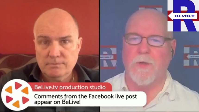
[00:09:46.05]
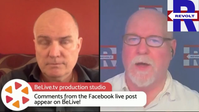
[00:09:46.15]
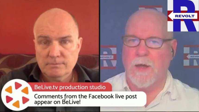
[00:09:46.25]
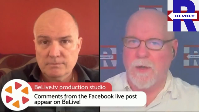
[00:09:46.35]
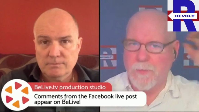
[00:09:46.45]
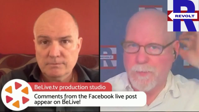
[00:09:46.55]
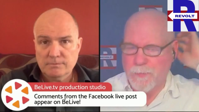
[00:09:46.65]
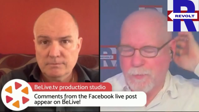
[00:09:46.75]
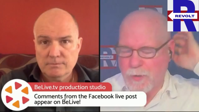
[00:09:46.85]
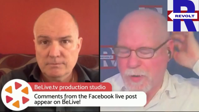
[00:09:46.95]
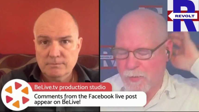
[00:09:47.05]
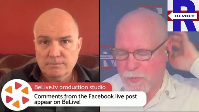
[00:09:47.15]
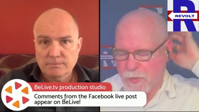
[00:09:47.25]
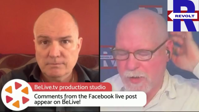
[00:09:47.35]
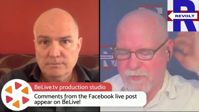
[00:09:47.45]
Speaker 1: uh,
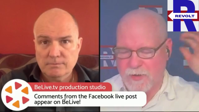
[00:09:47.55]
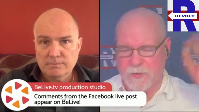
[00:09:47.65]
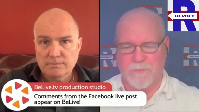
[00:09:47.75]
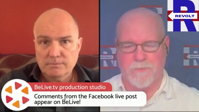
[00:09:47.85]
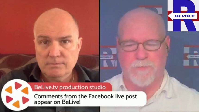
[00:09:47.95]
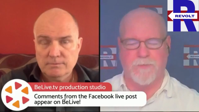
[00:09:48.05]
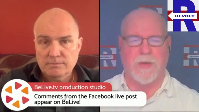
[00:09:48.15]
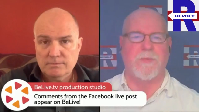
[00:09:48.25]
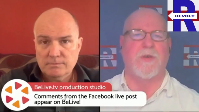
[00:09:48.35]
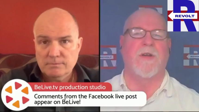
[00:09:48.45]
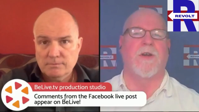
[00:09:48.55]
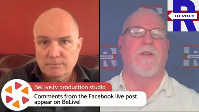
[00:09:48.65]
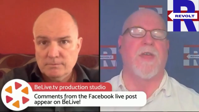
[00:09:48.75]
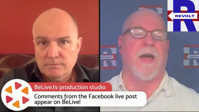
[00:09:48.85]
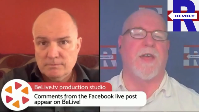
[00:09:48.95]
whatever people are,
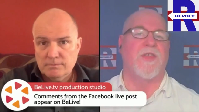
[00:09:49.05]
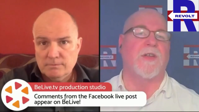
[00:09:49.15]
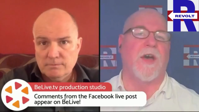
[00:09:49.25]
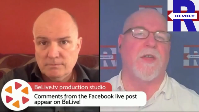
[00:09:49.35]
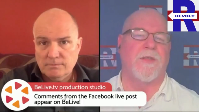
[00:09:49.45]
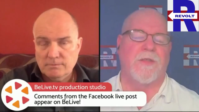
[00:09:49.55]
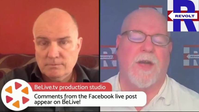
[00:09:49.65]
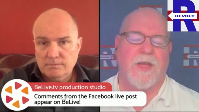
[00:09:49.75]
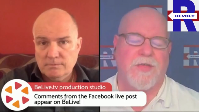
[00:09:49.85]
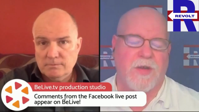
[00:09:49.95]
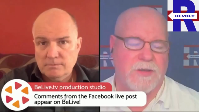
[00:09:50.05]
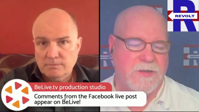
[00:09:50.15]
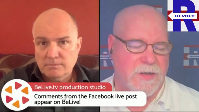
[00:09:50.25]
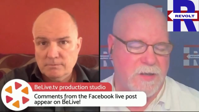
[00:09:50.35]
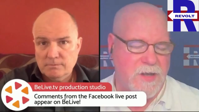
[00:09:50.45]
are that. I thought I, I
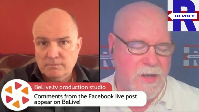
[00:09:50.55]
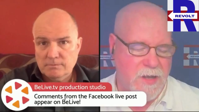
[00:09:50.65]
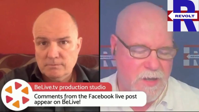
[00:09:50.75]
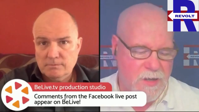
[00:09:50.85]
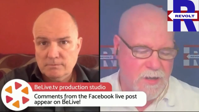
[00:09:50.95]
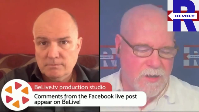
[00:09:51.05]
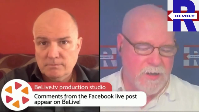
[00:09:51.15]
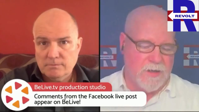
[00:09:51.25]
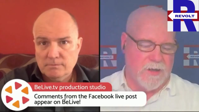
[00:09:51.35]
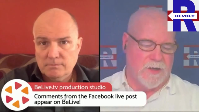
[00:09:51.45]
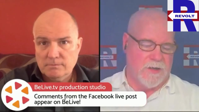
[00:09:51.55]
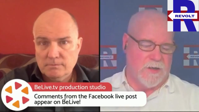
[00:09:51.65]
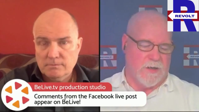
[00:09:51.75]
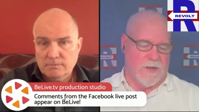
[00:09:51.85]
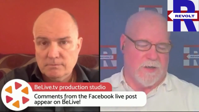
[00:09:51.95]
thought uh,
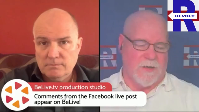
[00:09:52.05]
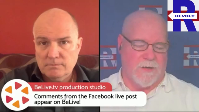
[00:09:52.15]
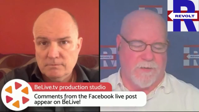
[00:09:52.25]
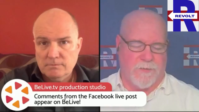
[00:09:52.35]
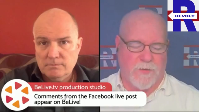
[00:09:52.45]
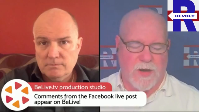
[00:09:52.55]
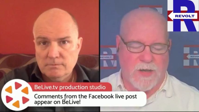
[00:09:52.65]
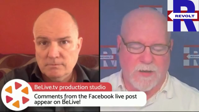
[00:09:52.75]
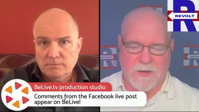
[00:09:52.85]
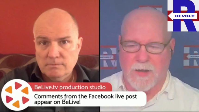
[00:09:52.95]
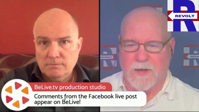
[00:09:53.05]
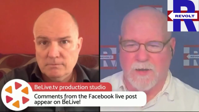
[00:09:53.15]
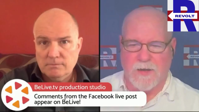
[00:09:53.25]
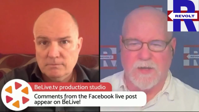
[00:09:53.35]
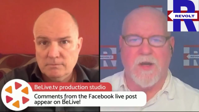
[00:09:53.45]
uh, Frank and,
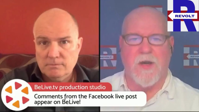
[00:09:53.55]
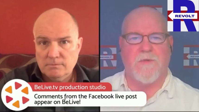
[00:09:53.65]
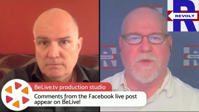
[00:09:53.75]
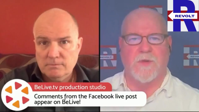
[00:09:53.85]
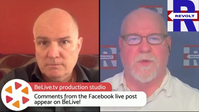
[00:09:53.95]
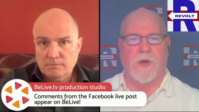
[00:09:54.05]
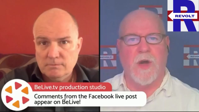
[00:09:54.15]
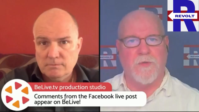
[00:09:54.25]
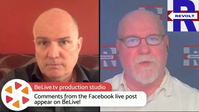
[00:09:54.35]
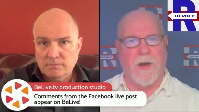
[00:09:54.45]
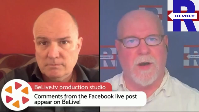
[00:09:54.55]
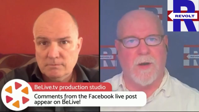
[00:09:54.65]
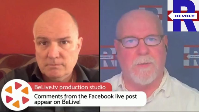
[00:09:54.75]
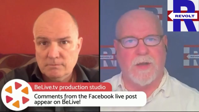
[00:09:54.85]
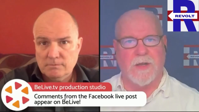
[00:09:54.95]
and Litoff were, were,
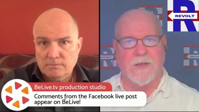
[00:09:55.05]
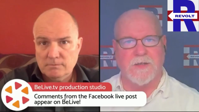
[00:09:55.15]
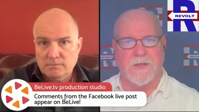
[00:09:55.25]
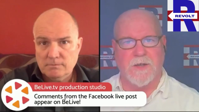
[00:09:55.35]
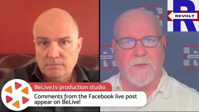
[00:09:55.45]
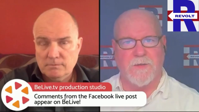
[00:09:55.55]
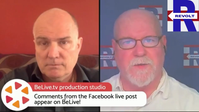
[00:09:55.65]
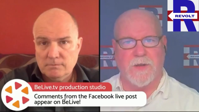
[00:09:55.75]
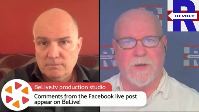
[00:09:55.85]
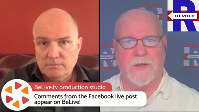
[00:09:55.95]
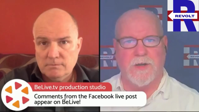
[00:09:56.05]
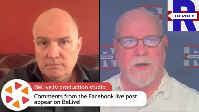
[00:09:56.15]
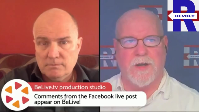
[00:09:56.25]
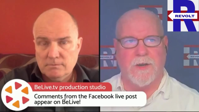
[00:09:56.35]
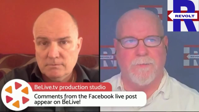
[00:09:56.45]
unfair because of
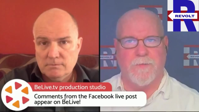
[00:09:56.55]
the uh,